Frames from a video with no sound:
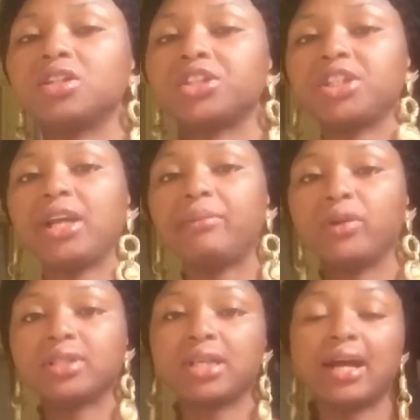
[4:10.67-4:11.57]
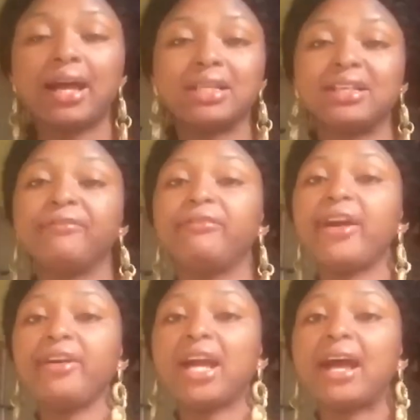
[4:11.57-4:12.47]
Shea butter has a
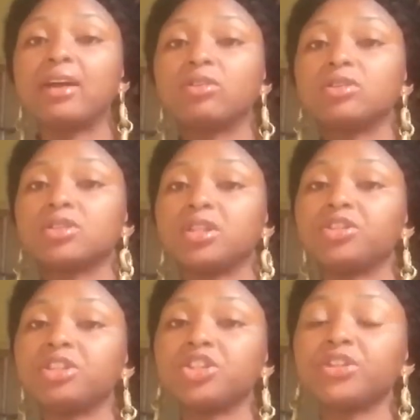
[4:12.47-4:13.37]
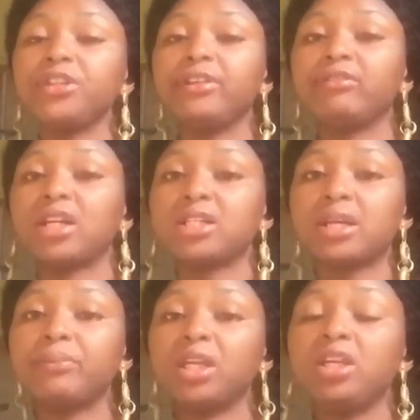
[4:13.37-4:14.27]
very high concentration in
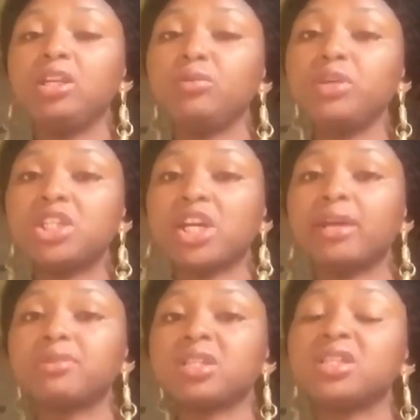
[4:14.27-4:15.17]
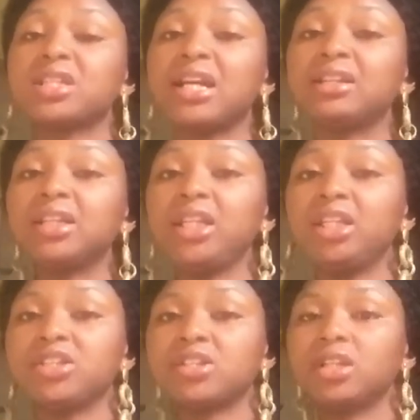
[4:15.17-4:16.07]
vitamin E, which helps in tightening
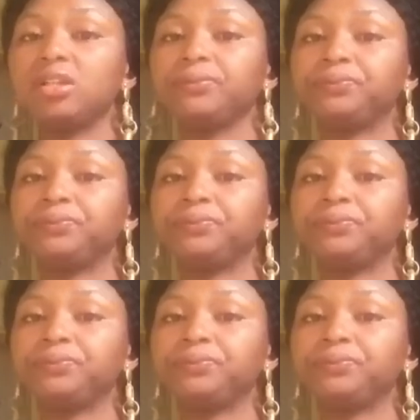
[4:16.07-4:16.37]
the skin.